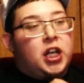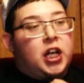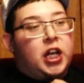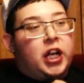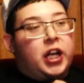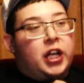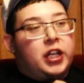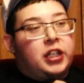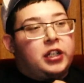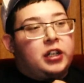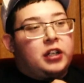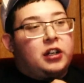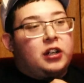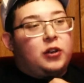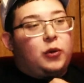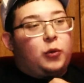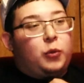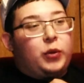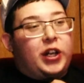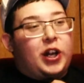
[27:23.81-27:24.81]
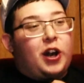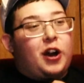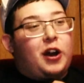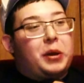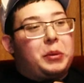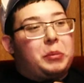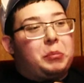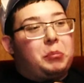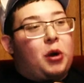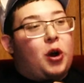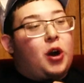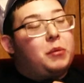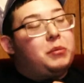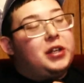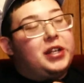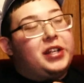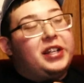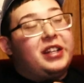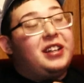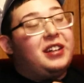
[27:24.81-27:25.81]
and we got
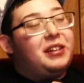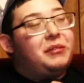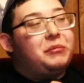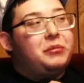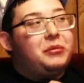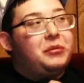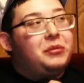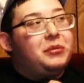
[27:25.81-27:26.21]
Mob Deep.